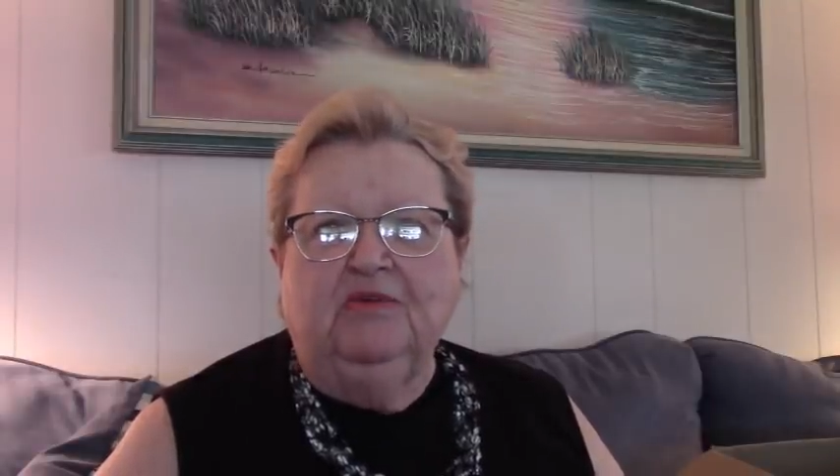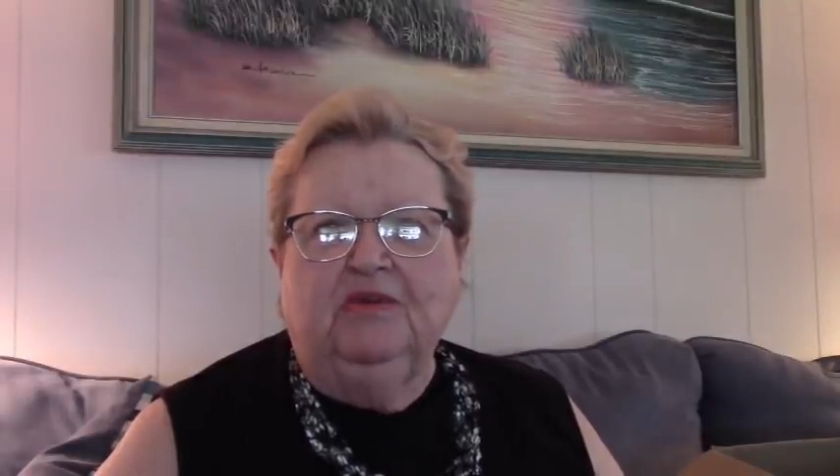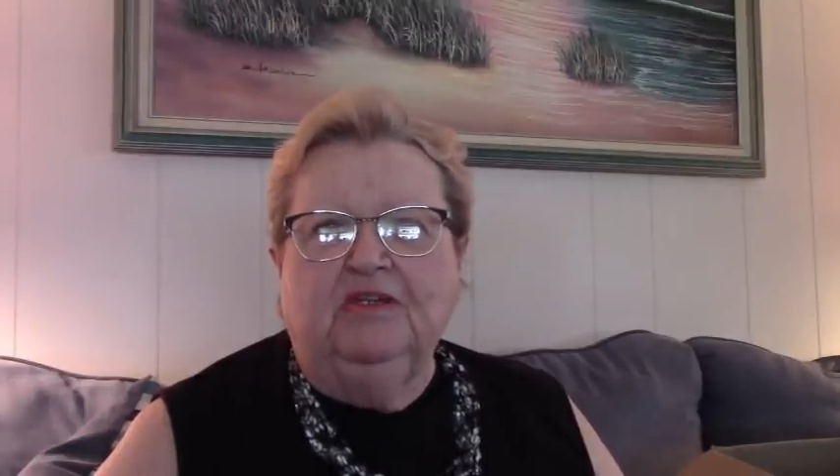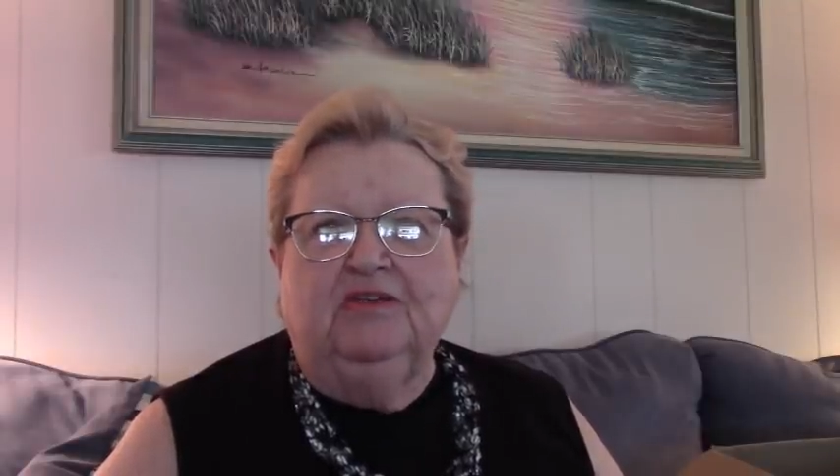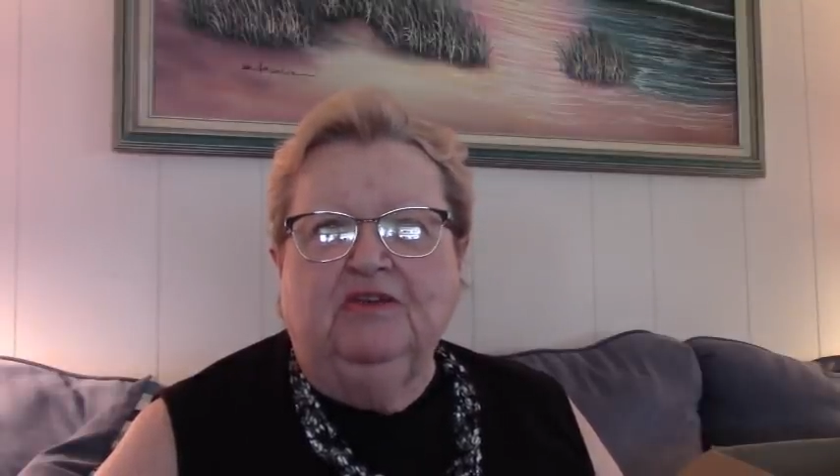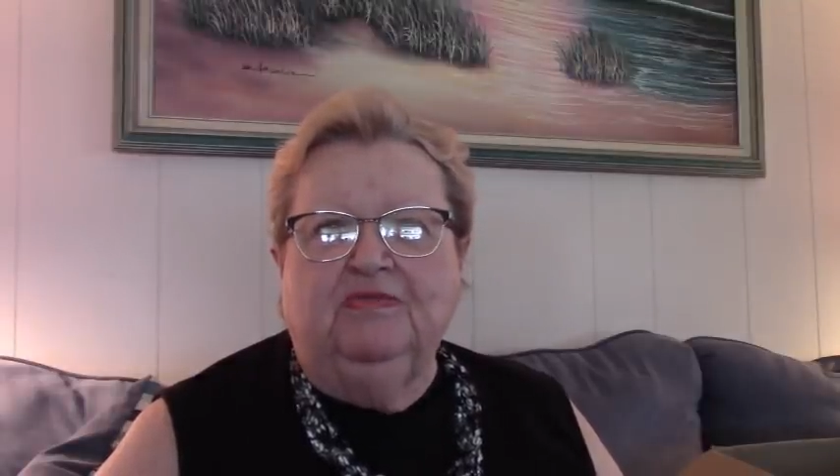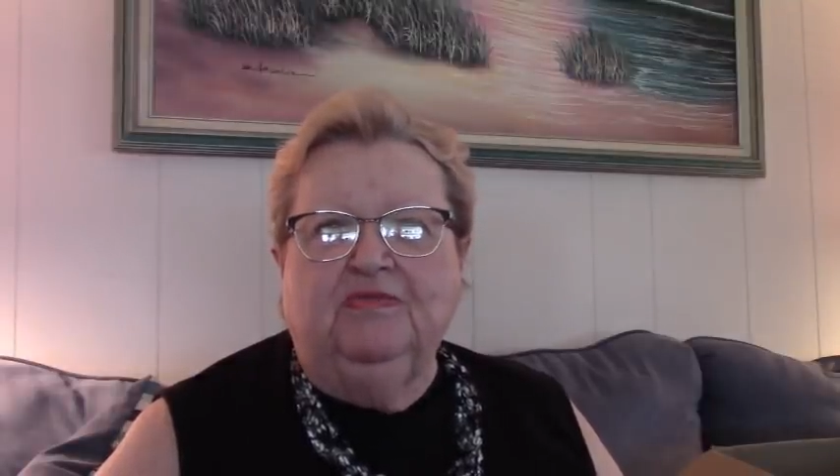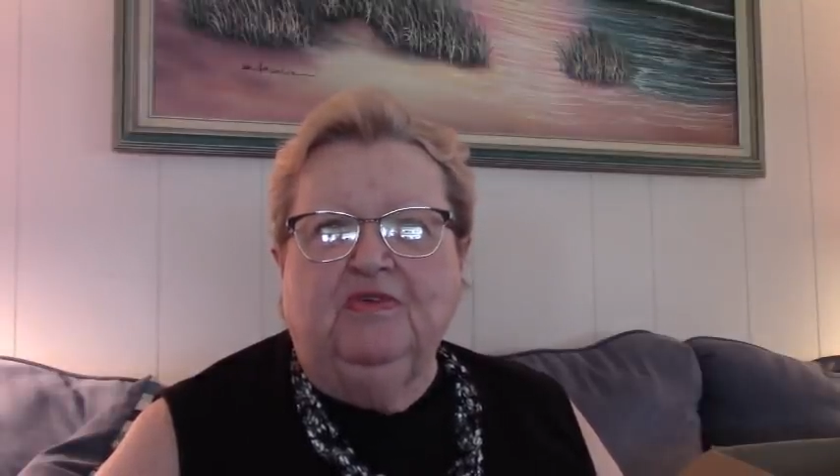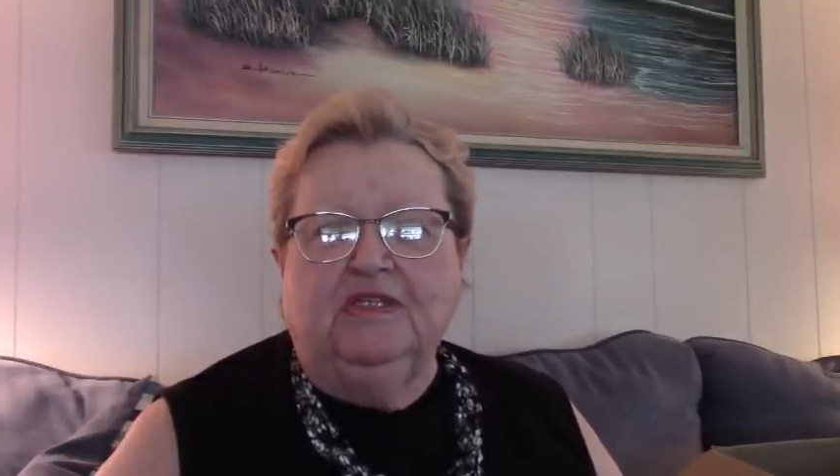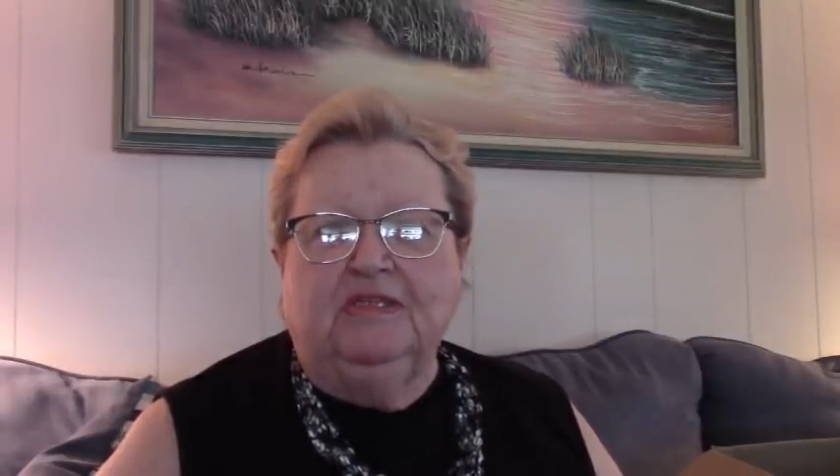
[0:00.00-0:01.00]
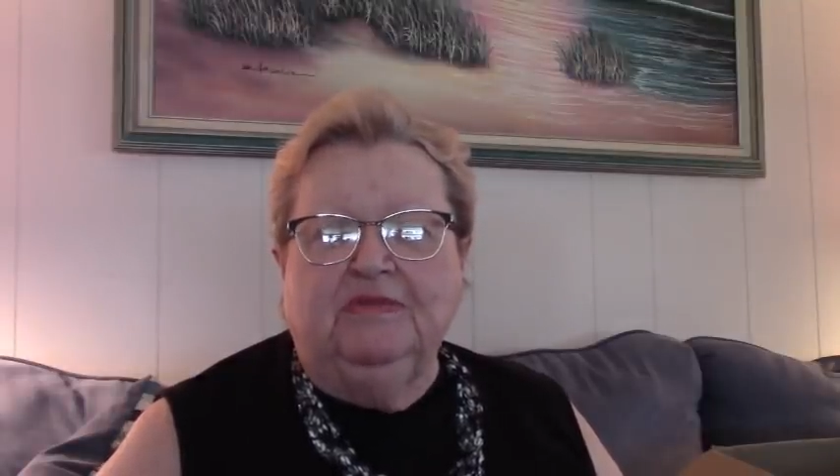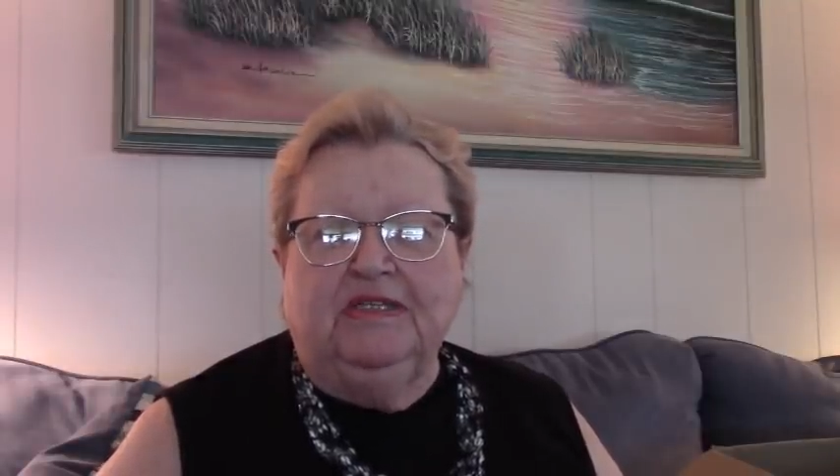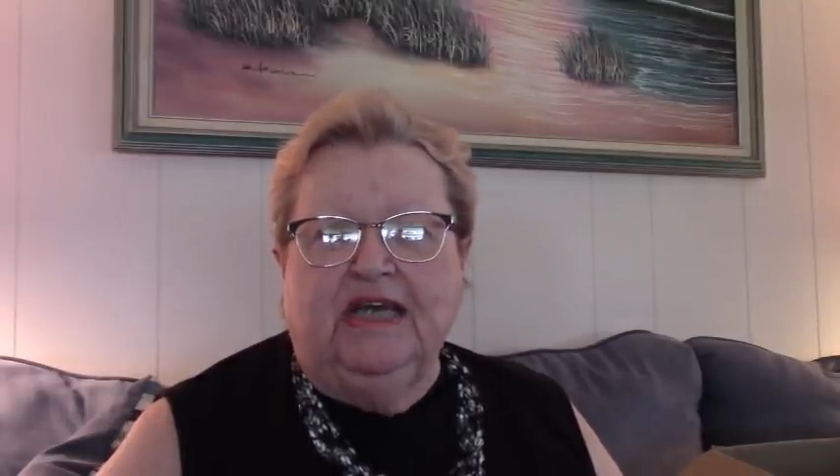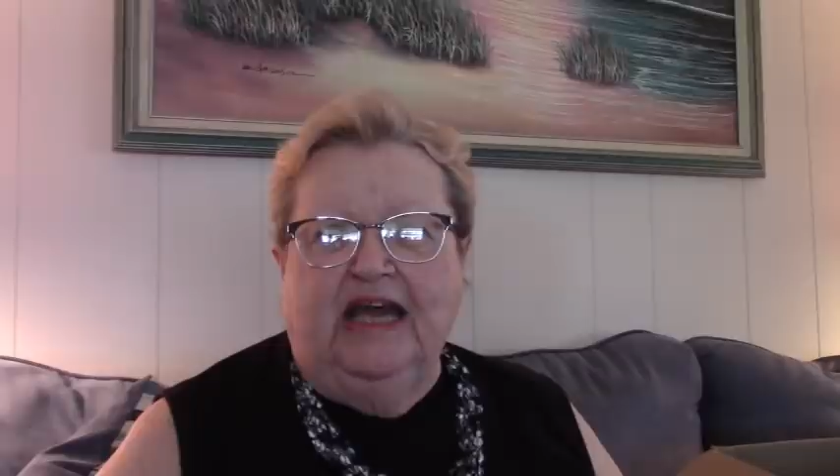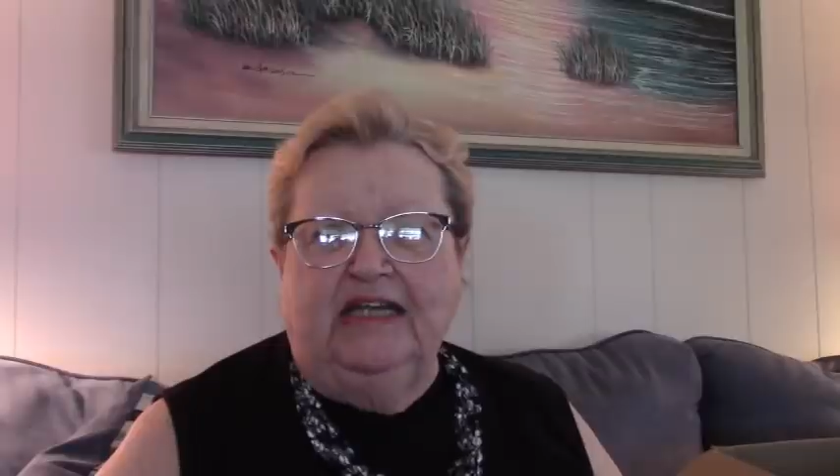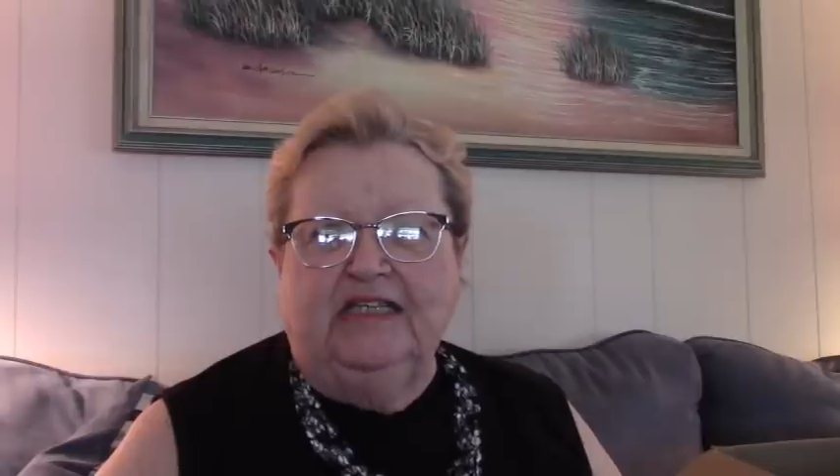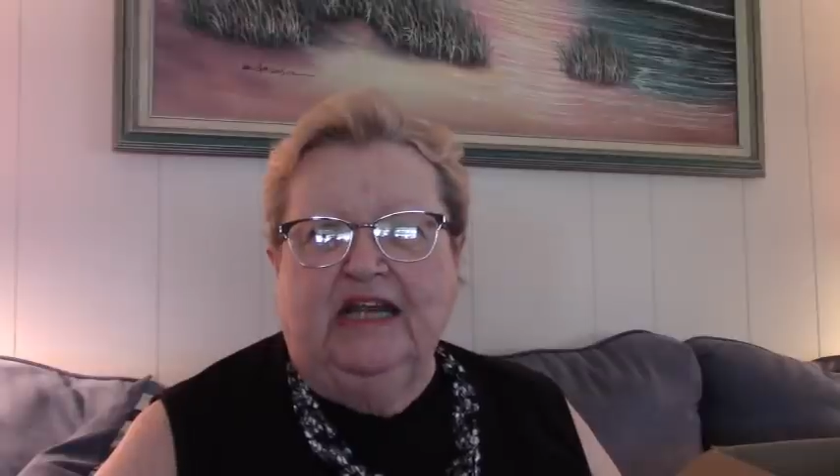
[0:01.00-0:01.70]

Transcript: want to look for some signs,